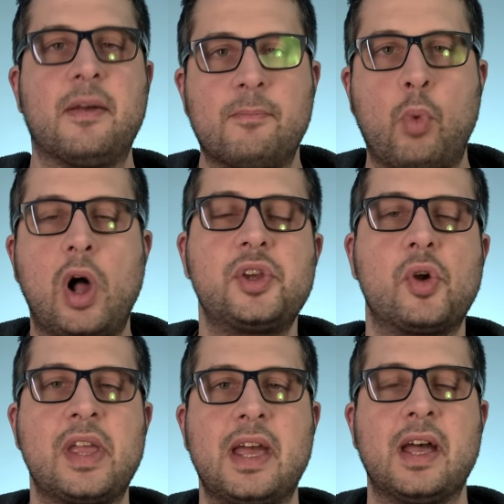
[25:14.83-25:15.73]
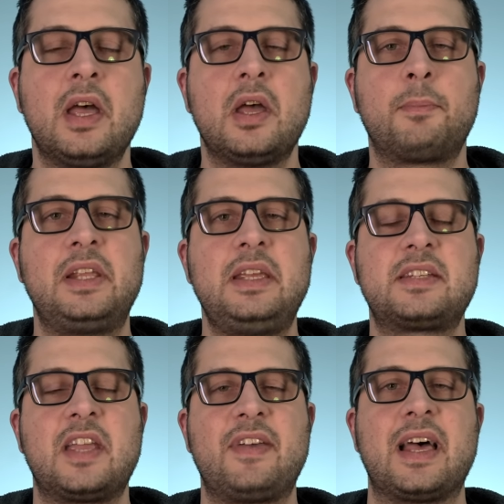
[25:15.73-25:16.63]
While you're here, please
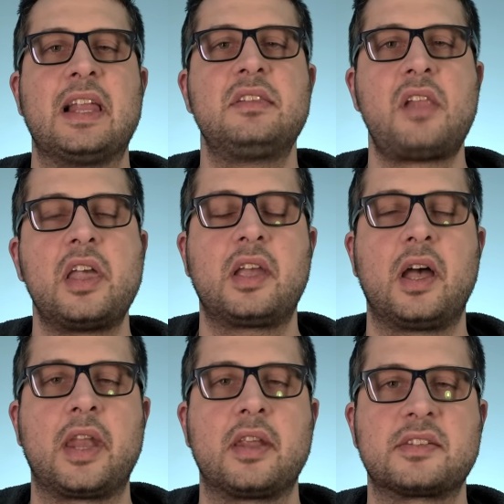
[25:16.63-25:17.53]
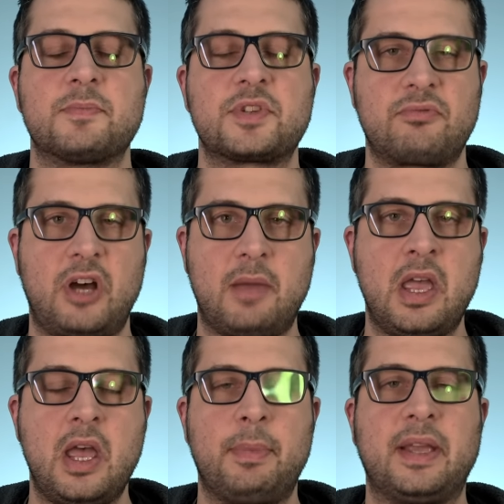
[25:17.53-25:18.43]
give it a like and a subscribe,
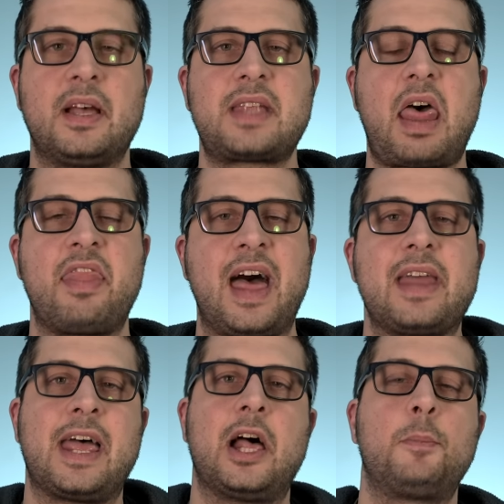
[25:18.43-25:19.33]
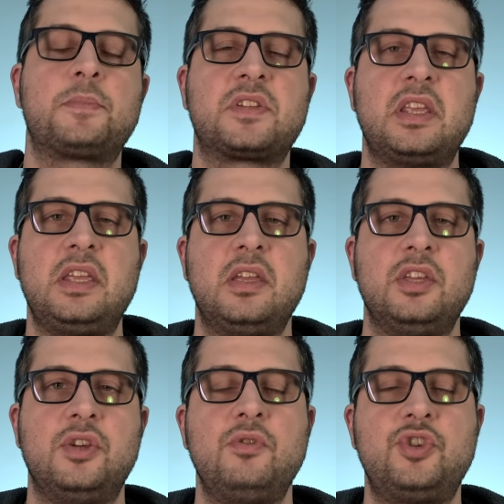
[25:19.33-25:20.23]
because that helps the
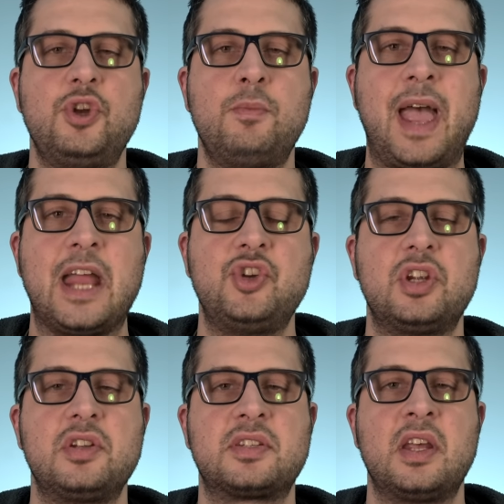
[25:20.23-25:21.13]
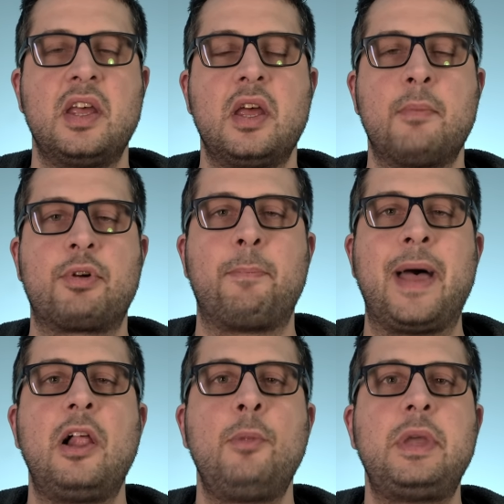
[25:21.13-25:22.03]
YouTube engines
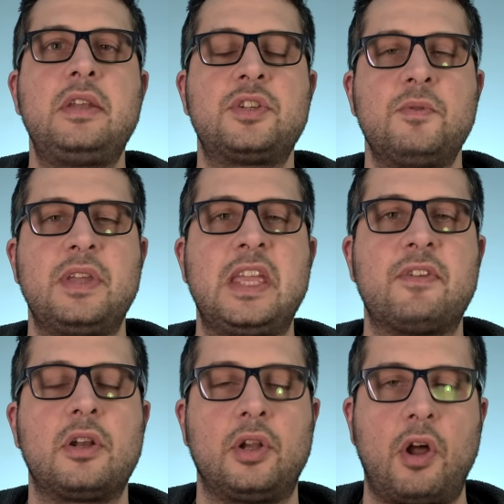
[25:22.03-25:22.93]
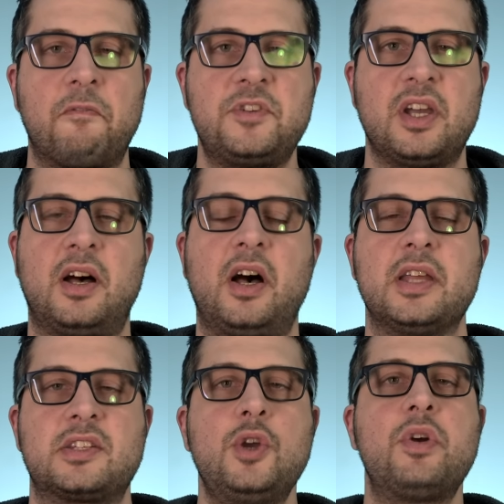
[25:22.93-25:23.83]
propel me to even loftier
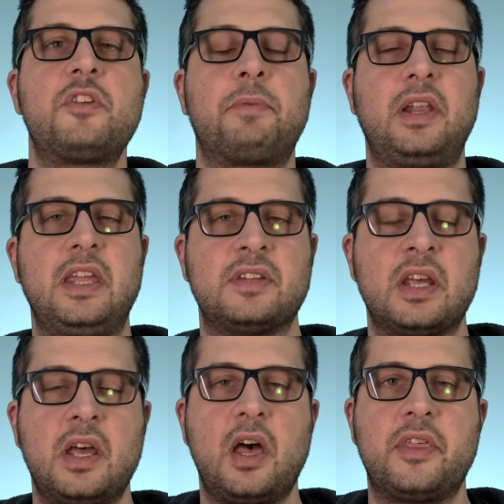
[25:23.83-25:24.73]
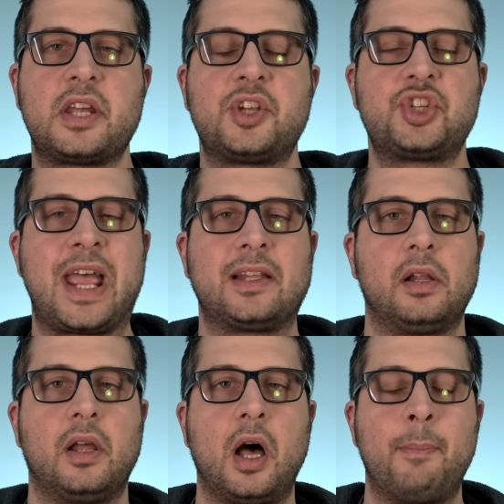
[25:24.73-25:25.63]
heights. Who would have believed that a
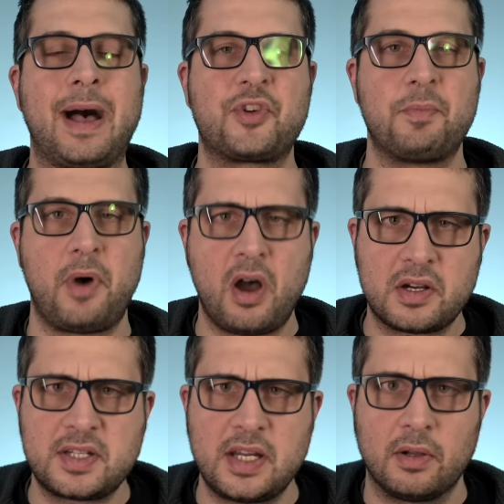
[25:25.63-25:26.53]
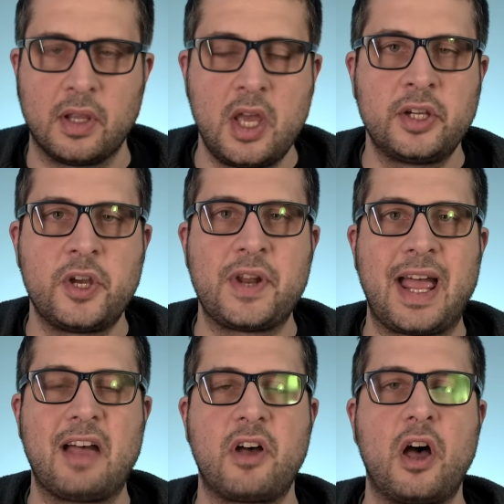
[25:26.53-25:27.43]
channel about Mark Steele could
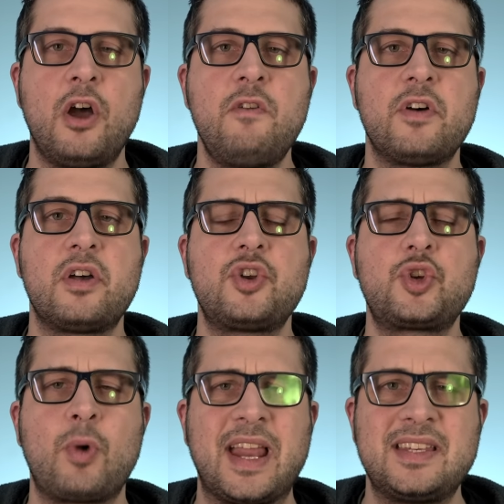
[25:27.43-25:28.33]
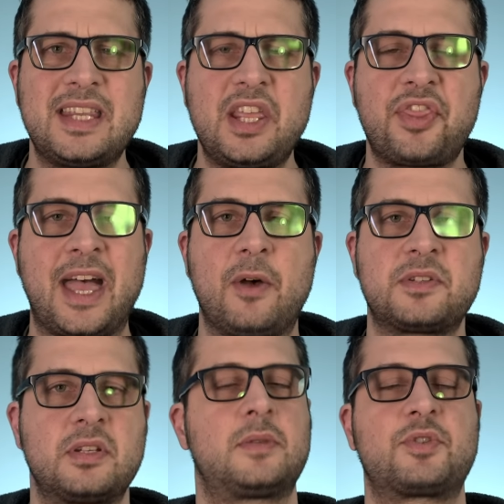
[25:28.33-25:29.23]
have over
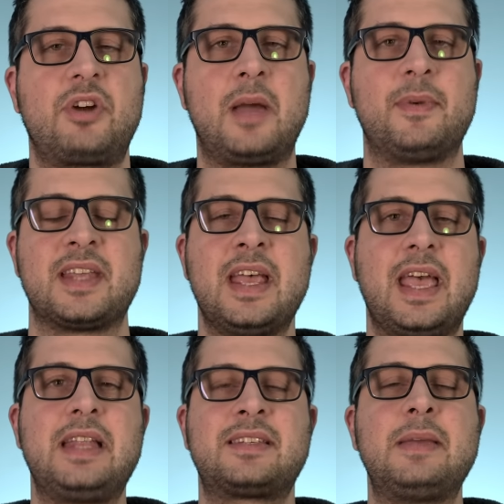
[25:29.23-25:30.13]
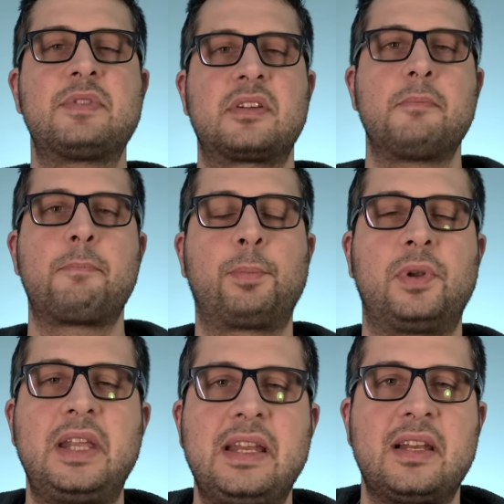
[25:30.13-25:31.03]
20,000 subscribers? It seems
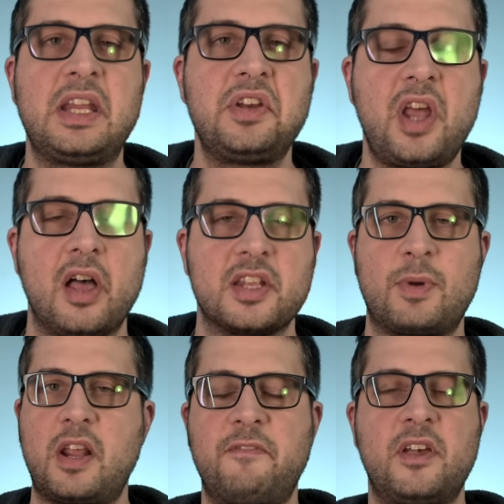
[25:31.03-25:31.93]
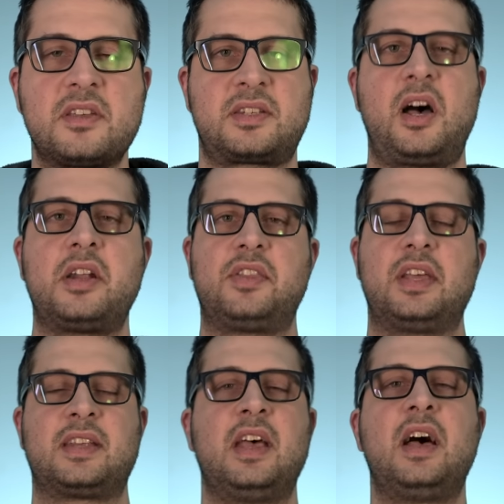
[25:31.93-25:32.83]
completely nuts. When I first started
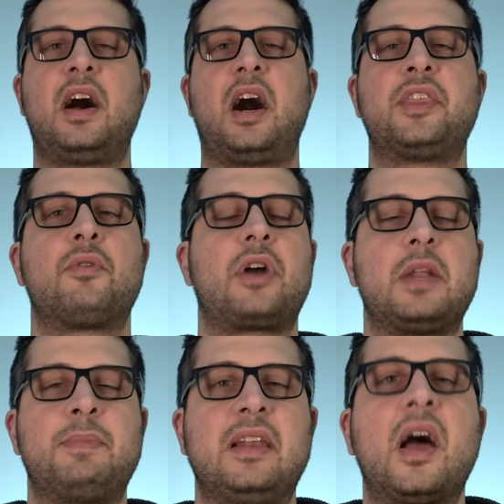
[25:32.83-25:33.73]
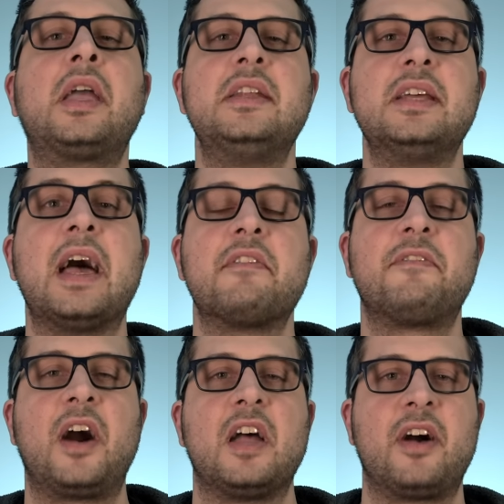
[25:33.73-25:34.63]
this, I thought I'd be lucky to get
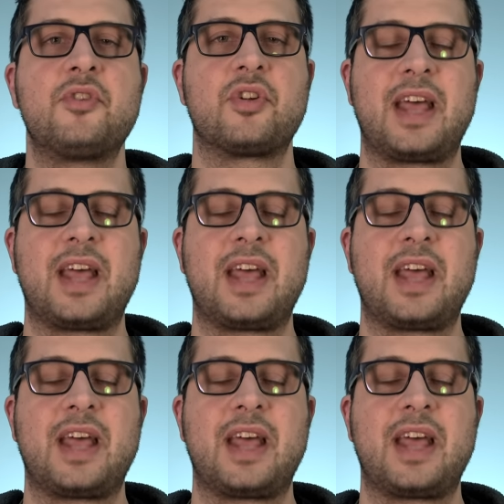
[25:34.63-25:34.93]
500.